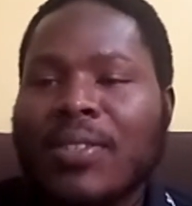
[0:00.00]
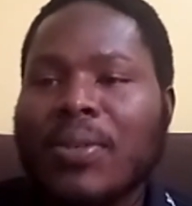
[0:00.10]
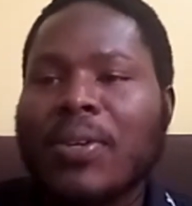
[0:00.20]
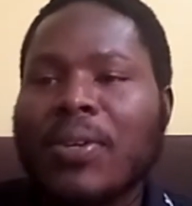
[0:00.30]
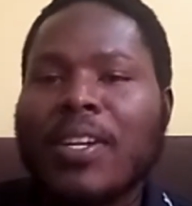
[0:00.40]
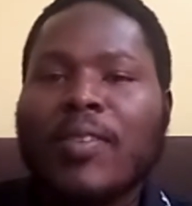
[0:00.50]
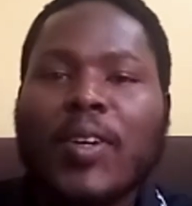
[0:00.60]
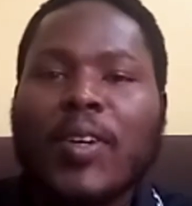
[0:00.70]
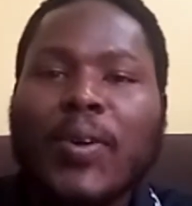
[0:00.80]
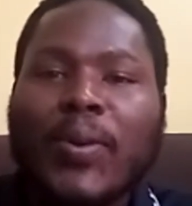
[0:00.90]
So you
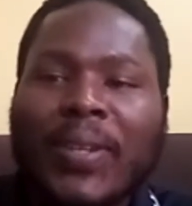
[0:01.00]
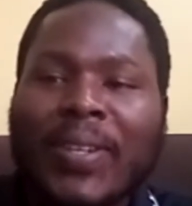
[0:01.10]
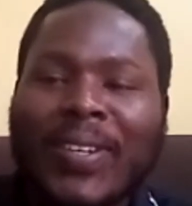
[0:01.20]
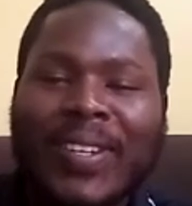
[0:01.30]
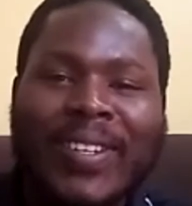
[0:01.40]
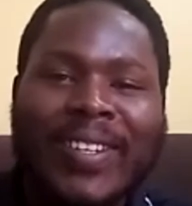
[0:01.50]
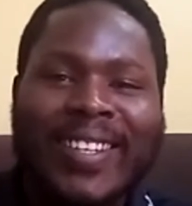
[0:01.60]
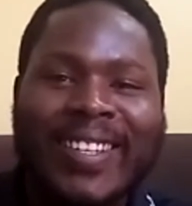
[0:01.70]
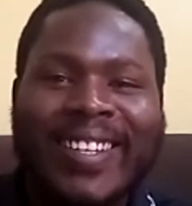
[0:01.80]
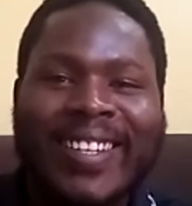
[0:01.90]
never know.
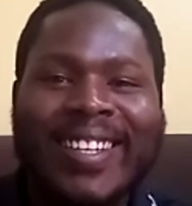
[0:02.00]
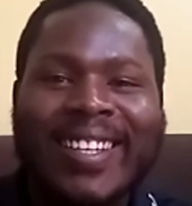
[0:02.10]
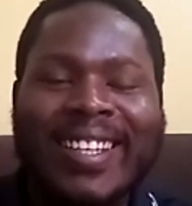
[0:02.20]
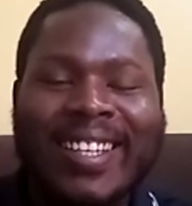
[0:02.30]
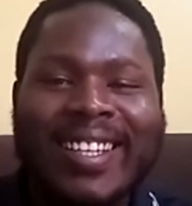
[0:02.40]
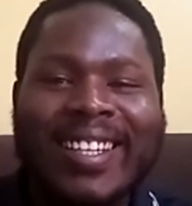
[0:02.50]
yes,